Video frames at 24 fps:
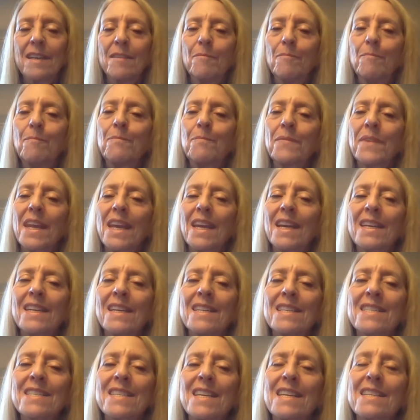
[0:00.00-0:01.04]
And he
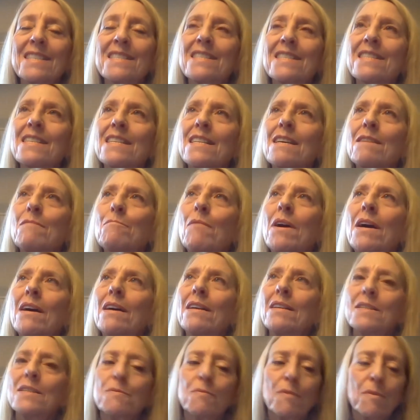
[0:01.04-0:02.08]
says to them,
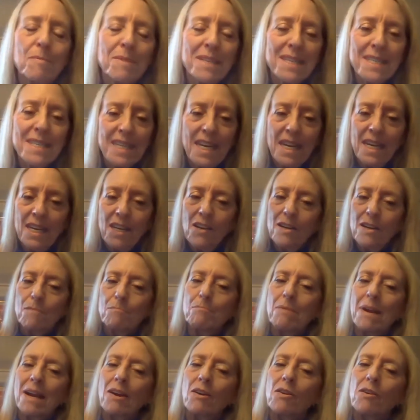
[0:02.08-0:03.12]
this woman's standing on a
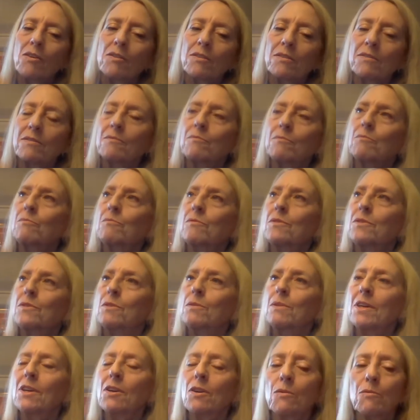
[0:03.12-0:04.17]
barrel
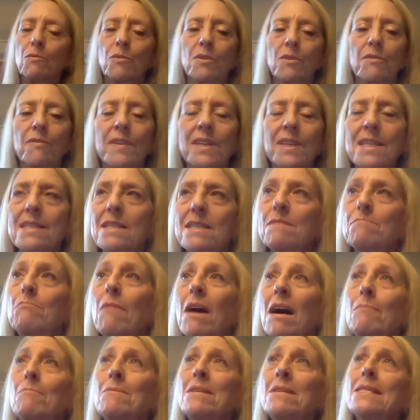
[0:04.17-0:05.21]
doing her roof. He says,
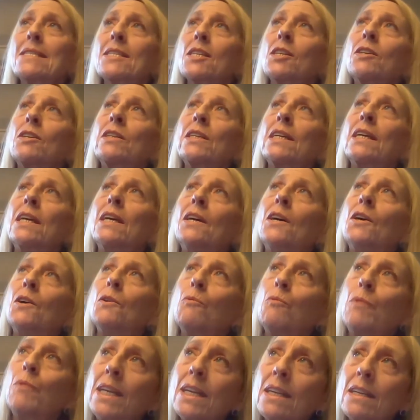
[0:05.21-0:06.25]
"Mama, sorry,
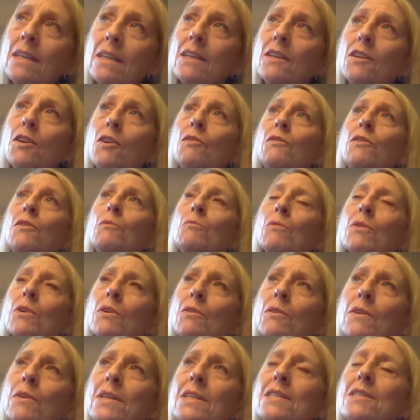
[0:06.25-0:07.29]
we didn't know you were
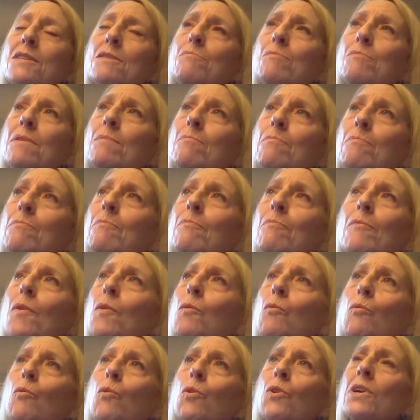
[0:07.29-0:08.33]
going to be
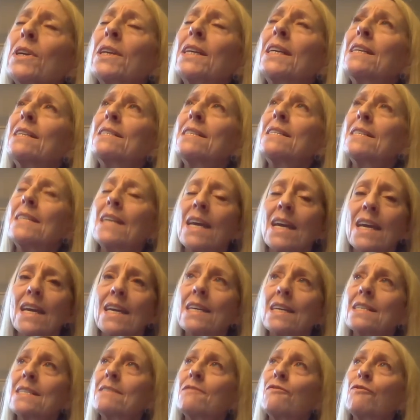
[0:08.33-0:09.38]
working today.
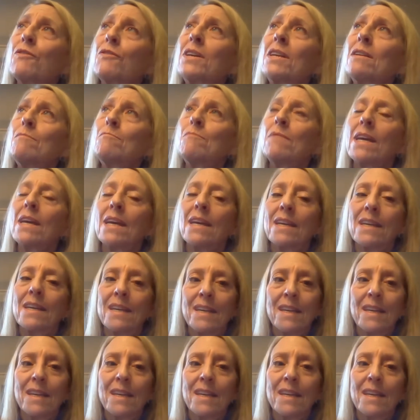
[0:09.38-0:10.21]
It's Freedom Day."